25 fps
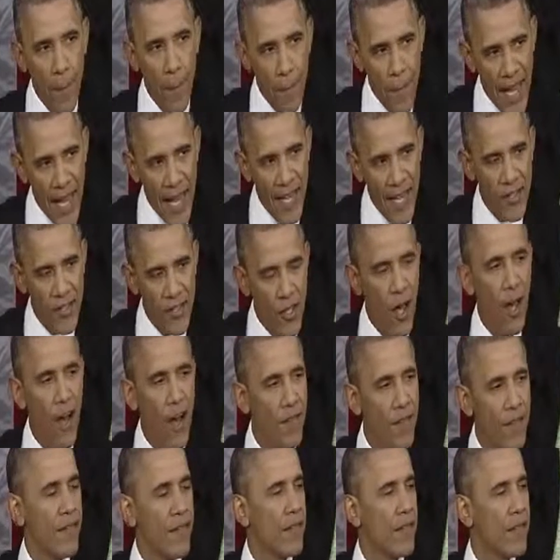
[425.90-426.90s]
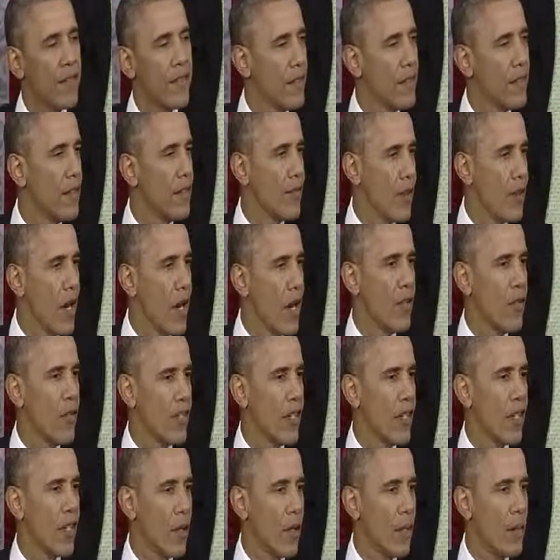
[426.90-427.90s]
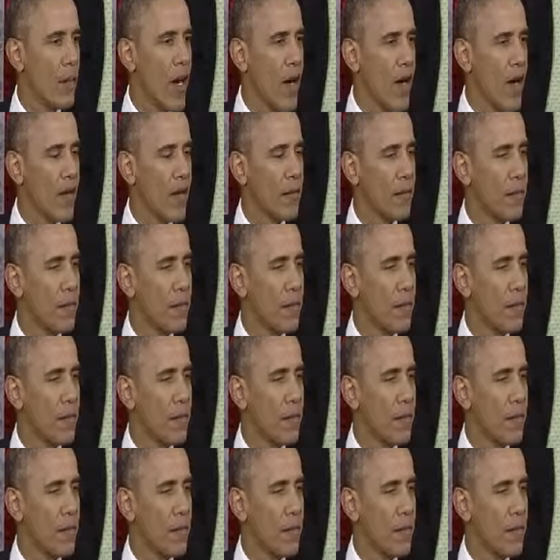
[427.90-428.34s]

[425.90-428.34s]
pays off for every single American.